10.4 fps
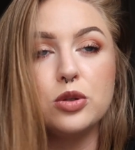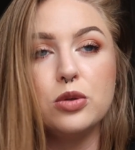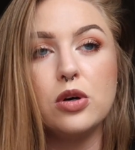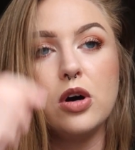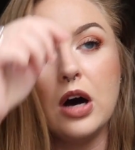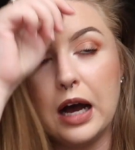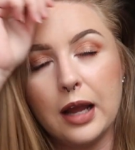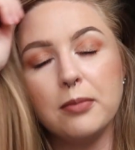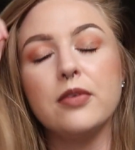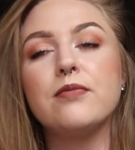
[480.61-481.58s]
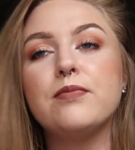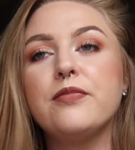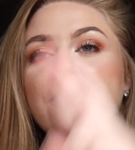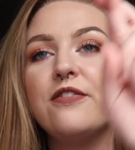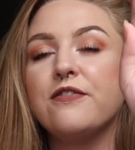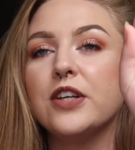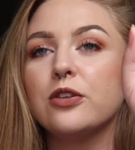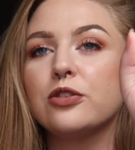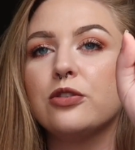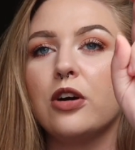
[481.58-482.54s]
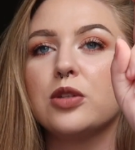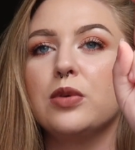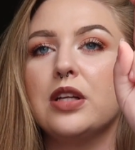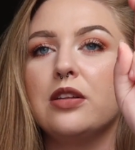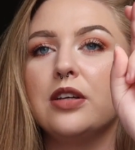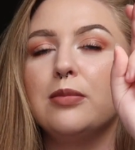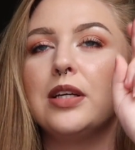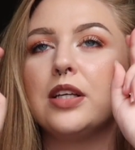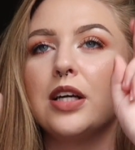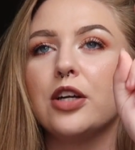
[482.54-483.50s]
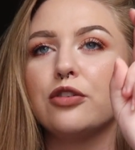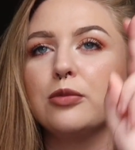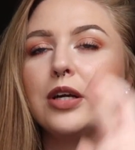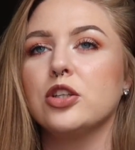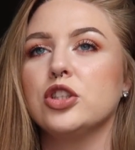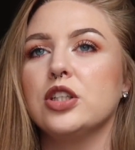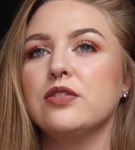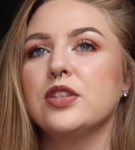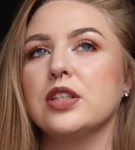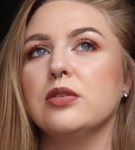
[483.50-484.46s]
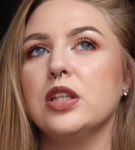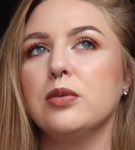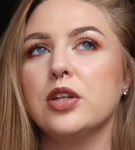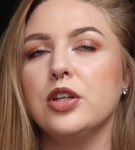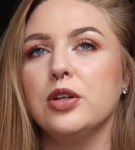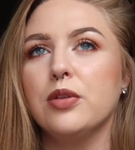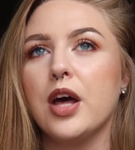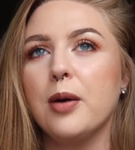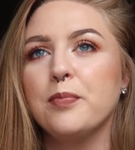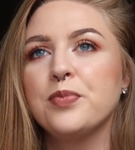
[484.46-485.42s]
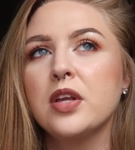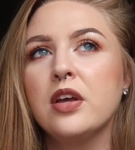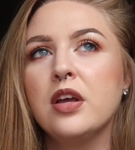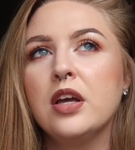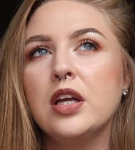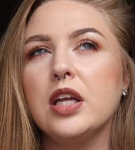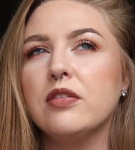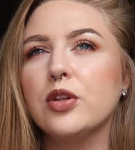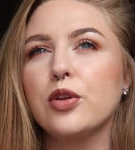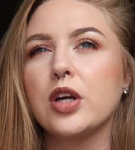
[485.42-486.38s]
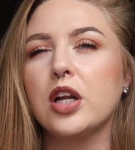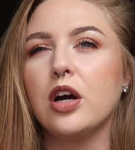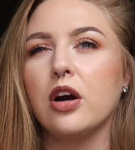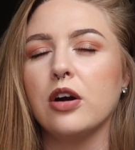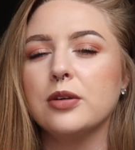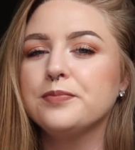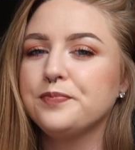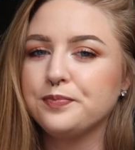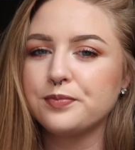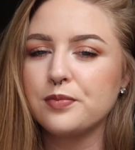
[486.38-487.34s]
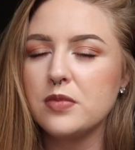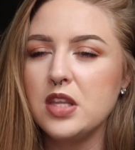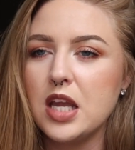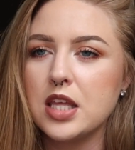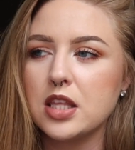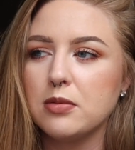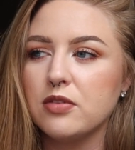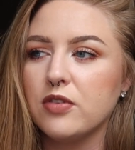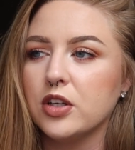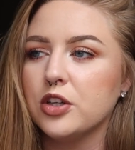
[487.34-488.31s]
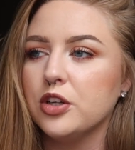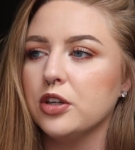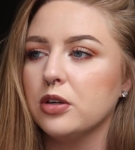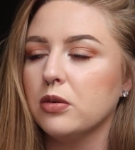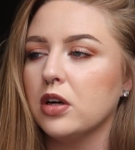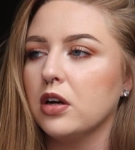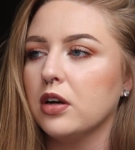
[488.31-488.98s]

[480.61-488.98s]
cool. I'm fingers crossed one day they'll give me a Country Bear shift because I really want to do them. Even though they're kind of hard, I think it'd be fun to do.